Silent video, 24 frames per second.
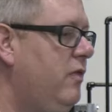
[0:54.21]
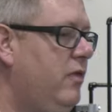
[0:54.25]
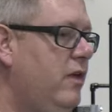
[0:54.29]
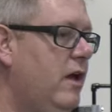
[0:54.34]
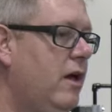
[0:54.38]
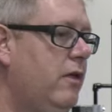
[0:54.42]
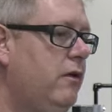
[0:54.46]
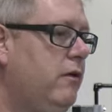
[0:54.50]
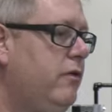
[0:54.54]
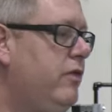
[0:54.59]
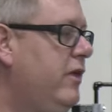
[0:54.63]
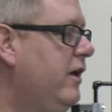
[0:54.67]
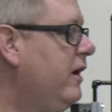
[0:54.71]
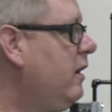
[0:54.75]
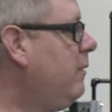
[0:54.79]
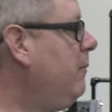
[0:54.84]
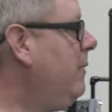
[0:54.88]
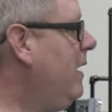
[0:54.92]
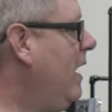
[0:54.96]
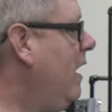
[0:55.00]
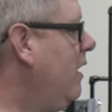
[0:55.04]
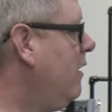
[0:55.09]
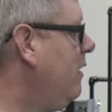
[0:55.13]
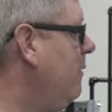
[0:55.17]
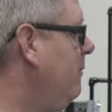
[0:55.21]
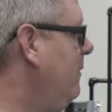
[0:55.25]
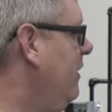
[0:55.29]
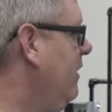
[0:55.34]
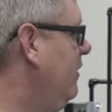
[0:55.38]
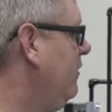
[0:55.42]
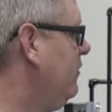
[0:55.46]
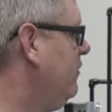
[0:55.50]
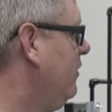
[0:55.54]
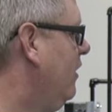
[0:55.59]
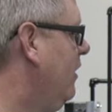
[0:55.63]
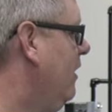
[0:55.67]
The other thing about them
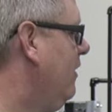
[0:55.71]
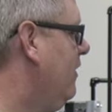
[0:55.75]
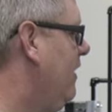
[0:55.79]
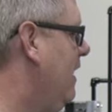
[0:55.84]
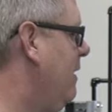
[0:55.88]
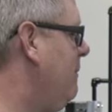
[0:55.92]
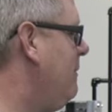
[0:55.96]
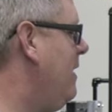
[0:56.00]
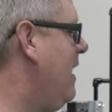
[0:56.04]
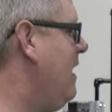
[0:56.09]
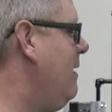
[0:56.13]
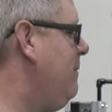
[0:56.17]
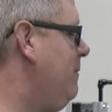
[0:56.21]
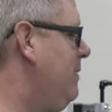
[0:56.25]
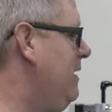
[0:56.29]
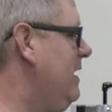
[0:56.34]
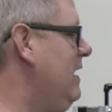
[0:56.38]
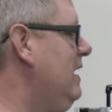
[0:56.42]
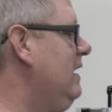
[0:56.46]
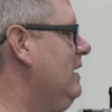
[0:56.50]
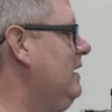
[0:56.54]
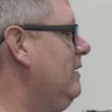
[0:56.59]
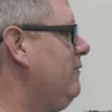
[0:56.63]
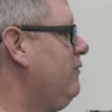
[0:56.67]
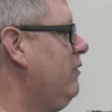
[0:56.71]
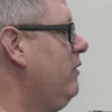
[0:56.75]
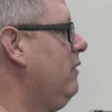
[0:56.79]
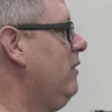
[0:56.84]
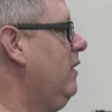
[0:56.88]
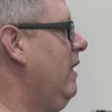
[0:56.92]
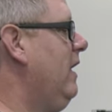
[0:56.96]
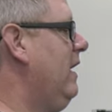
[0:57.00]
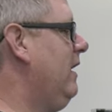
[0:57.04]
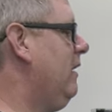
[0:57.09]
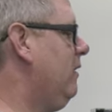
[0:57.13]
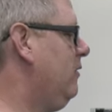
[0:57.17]
is they may be different
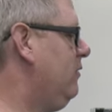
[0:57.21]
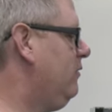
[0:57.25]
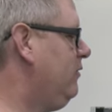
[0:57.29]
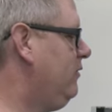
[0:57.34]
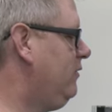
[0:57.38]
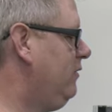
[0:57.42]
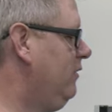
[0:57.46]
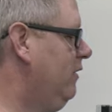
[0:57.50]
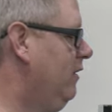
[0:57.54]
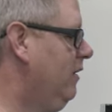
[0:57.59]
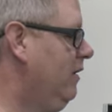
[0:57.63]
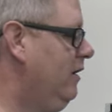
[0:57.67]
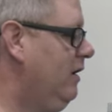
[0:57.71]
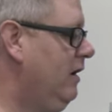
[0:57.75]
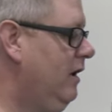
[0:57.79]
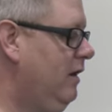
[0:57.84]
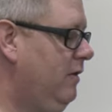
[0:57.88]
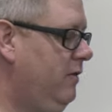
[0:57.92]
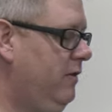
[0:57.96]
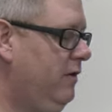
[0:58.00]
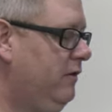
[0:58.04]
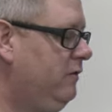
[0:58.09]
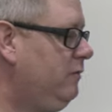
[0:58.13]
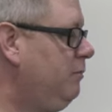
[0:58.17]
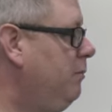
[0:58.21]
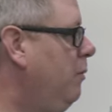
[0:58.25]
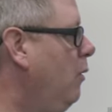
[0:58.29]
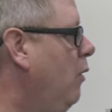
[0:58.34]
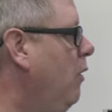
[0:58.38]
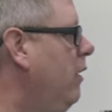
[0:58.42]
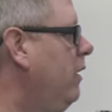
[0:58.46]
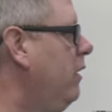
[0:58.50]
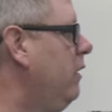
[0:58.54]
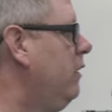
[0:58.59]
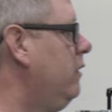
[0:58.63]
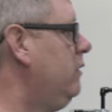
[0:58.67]
lengths. In this
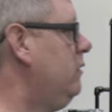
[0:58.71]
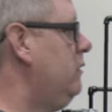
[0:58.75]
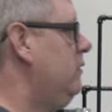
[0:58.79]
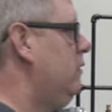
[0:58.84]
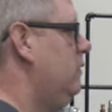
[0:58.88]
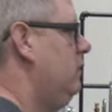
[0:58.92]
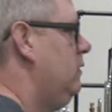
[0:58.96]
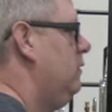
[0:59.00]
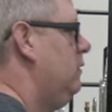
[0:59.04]
boiler,